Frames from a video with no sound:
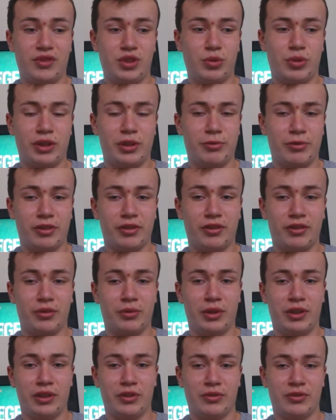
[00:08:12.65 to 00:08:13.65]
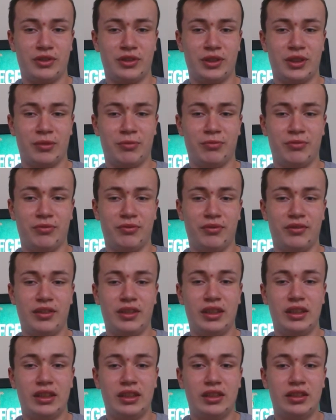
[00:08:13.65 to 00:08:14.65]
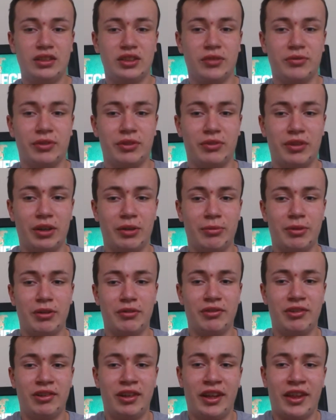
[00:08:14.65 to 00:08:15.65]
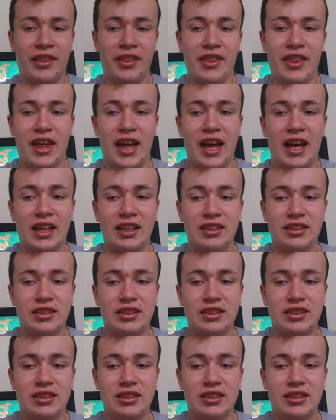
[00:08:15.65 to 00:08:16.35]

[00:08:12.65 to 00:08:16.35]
20 quid or something around about like that.